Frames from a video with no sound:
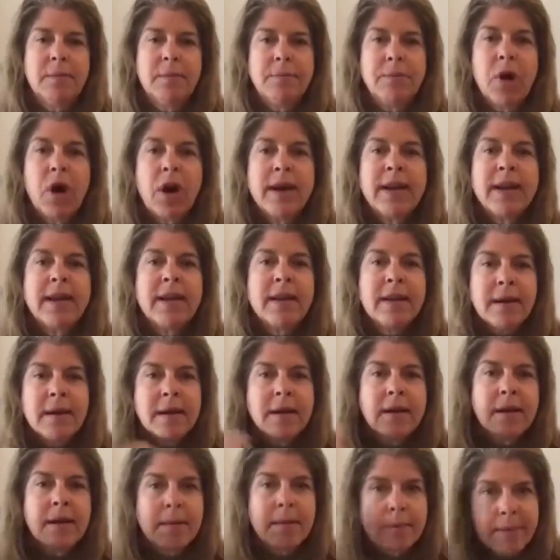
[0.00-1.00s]
body,
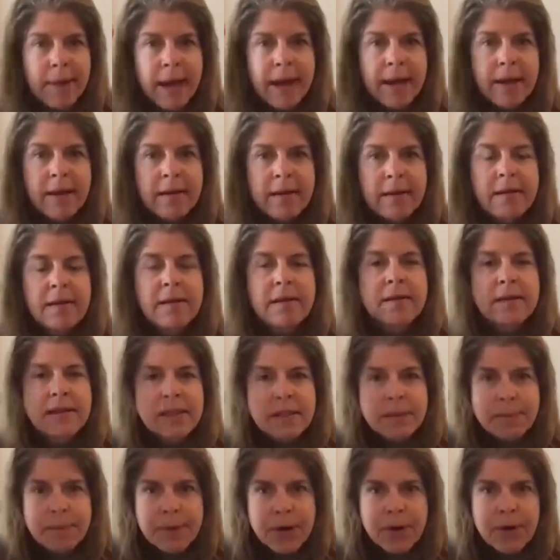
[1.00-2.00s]
mind,
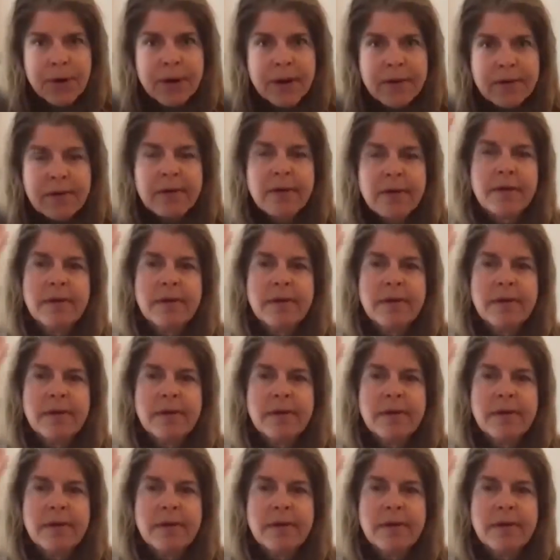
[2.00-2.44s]
spirit.